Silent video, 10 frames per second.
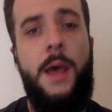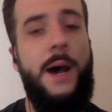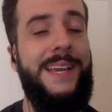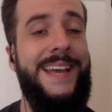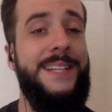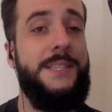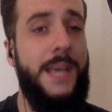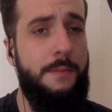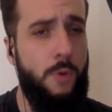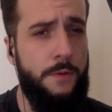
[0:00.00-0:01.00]
Again,
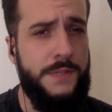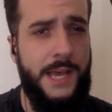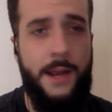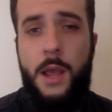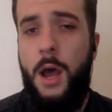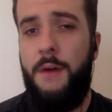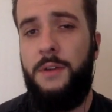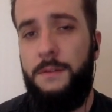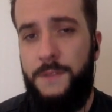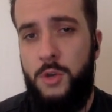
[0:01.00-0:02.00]
same moveset of
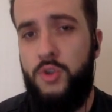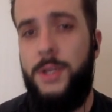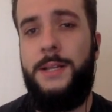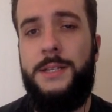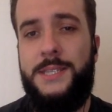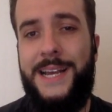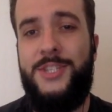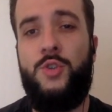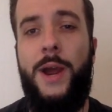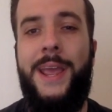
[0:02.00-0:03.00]
Confusion, Psy
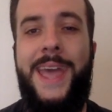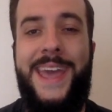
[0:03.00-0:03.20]
Strike,